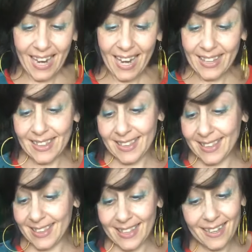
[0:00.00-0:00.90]
And
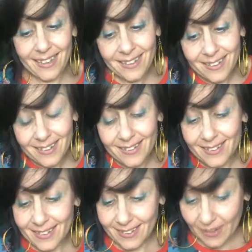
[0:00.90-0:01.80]

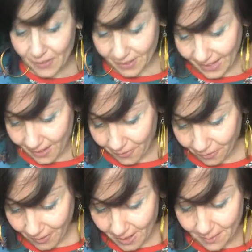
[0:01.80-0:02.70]
it gives you a lot of
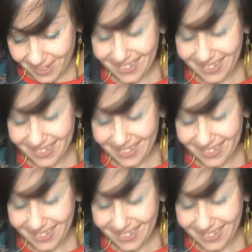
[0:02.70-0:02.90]
freedom and